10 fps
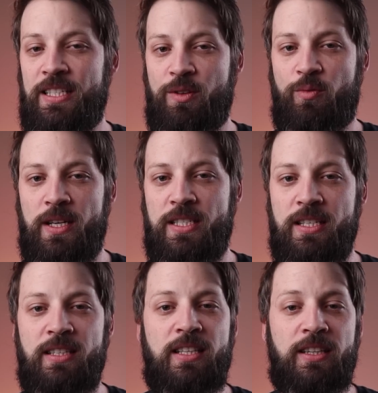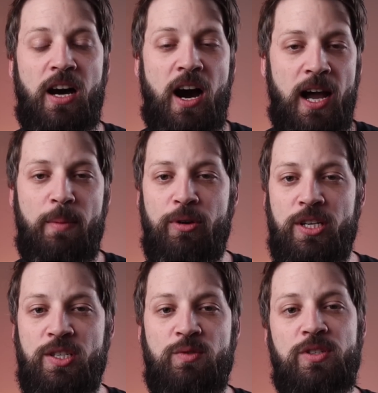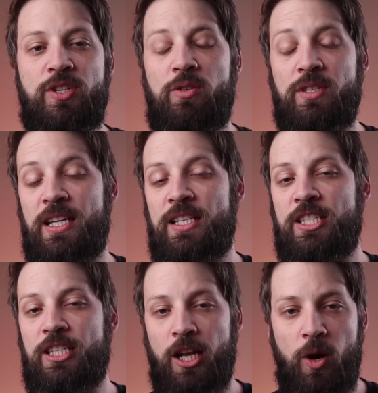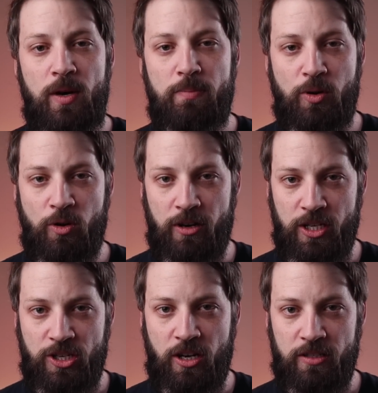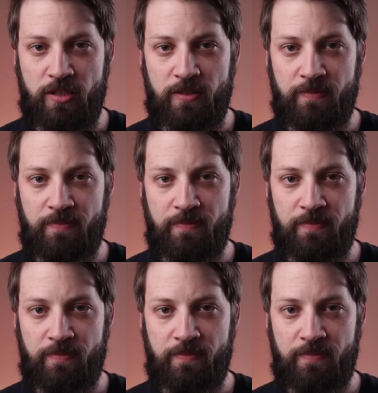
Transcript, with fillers: is the reason that the high pressures result in slower pouring shots.